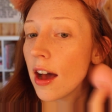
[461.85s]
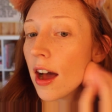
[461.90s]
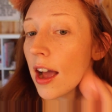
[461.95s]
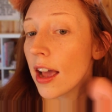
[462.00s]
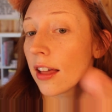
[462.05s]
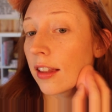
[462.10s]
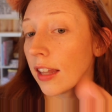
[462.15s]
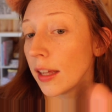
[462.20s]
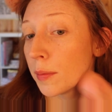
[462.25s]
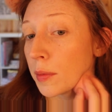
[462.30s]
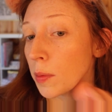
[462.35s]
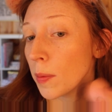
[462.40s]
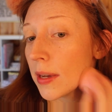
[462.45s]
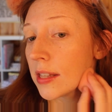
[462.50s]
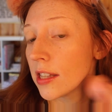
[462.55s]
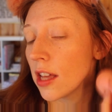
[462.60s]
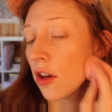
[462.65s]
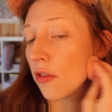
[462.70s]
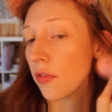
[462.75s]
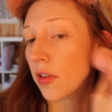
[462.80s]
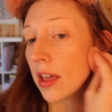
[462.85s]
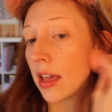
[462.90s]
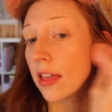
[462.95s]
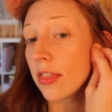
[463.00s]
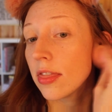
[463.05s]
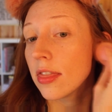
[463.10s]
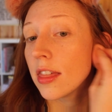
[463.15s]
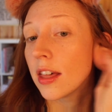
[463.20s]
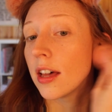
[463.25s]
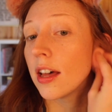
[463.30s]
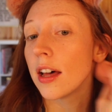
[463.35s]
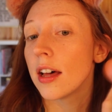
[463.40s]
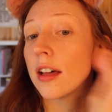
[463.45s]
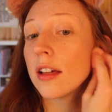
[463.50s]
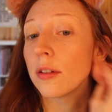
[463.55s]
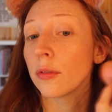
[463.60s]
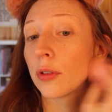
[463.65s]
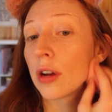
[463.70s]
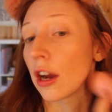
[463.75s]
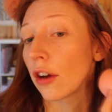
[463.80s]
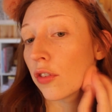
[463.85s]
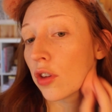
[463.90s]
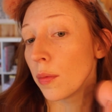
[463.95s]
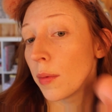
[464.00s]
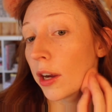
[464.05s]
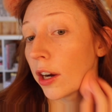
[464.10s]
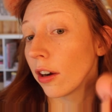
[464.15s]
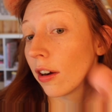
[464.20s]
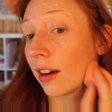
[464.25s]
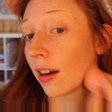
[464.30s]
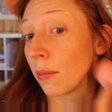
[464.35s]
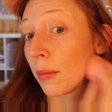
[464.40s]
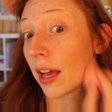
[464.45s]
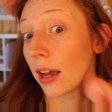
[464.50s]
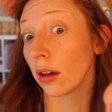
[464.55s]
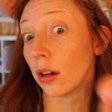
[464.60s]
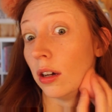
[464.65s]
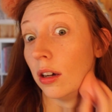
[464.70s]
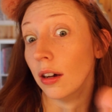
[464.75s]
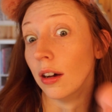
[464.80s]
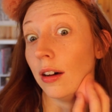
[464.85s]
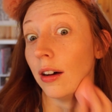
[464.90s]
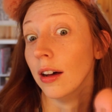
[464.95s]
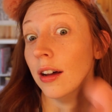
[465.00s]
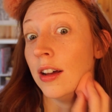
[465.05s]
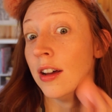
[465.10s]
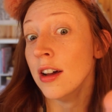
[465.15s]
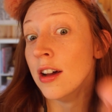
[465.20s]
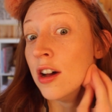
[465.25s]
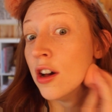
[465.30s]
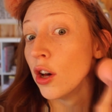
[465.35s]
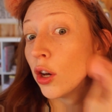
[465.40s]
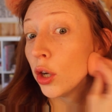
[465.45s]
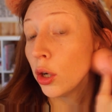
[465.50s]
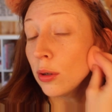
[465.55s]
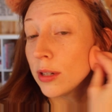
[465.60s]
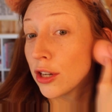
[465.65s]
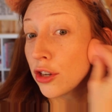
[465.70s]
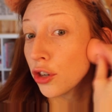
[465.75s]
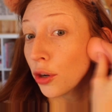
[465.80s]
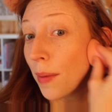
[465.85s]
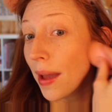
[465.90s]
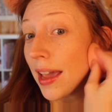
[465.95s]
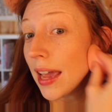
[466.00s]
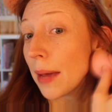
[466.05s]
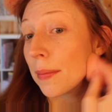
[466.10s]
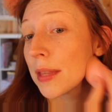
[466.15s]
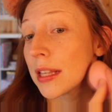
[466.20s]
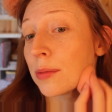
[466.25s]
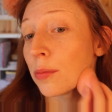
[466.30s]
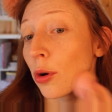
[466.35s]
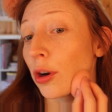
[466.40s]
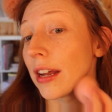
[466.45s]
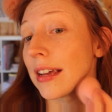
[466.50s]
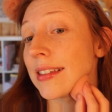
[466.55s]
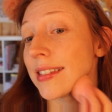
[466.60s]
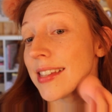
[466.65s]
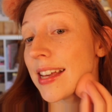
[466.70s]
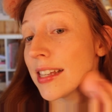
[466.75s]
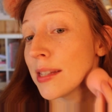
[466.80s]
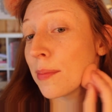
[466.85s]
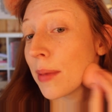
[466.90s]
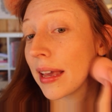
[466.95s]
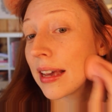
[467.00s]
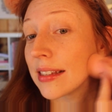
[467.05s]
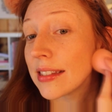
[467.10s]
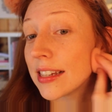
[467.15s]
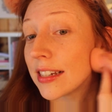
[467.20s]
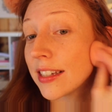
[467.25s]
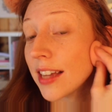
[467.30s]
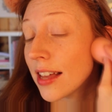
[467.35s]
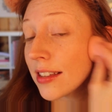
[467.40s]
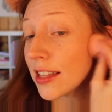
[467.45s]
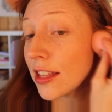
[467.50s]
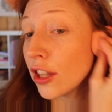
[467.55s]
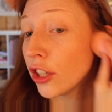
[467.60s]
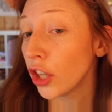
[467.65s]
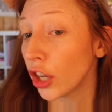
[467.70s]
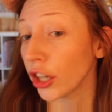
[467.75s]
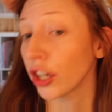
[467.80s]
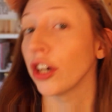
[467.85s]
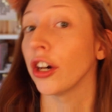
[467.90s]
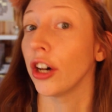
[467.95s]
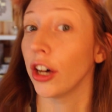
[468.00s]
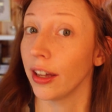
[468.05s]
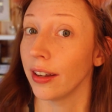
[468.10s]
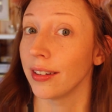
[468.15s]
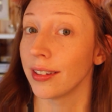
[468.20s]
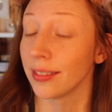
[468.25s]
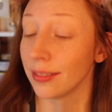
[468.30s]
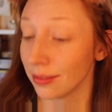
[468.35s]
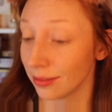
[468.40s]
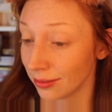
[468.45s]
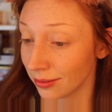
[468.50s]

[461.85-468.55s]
I glimpse myself in the rear view mirror, and I'm like, who did your makeup this morning, sis? Because it doesn't look good.